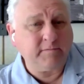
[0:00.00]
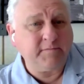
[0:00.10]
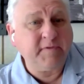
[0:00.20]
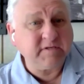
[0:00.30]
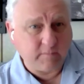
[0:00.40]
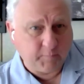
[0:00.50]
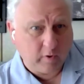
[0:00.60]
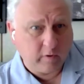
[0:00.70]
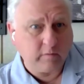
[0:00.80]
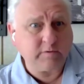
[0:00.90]
this
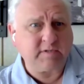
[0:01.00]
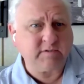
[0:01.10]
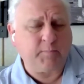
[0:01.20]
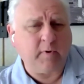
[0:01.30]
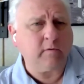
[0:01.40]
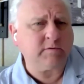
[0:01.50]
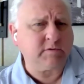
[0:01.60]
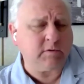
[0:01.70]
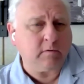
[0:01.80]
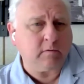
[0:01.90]
approach as
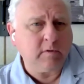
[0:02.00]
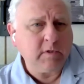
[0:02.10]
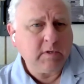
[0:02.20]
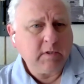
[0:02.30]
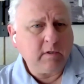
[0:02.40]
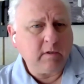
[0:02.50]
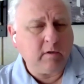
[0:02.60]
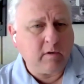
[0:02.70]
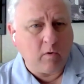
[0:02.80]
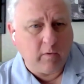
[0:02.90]
opposed to
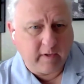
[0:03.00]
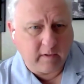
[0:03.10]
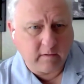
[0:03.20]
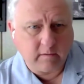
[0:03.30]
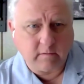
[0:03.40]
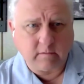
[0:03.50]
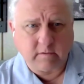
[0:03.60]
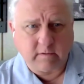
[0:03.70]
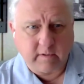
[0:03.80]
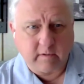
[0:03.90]

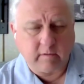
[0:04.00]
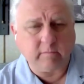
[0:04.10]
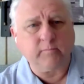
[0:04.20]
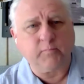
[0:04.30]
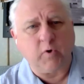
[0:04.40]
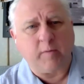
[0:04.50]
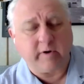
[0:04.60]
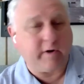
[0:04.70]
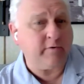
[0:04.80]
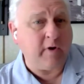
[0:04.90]
going to their
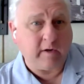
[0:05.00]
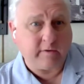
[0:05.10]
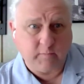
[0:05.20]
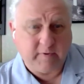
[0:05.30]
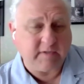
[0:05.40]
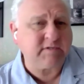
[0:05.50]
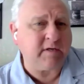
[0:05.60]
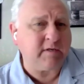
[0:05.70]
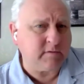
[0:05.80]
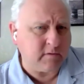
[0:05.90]
primary care doctor, being
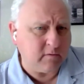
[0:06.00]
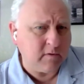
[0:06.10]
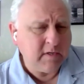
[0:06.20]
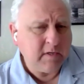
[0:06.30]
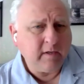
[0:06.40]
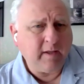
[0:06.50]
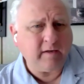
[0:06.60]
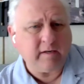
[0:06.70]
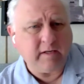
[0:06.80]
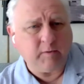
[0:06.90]
sent to
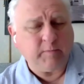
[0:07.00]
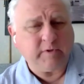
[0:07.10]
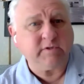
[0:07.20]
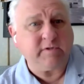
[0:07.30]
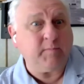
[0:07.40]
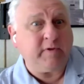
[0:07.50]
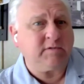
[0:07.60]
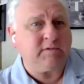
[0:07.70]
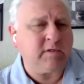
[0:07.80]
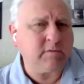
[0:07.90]
get an image and then
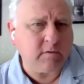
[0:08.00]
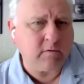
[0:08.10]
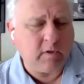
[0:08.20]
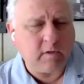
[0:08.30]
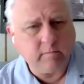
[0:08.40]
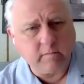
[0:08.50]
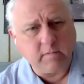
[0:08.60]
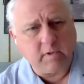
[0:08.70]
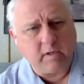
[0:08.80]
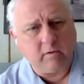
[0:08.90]
being sent to a
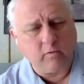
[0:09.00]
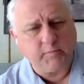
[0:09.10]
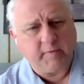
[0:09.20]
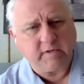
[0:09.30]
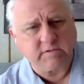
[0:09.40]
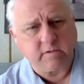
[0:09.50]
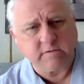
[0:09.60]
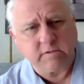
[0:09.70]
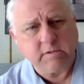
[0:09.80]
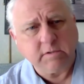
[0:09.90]
orthopedic
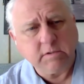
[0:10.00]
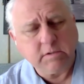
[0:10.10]
surgeon?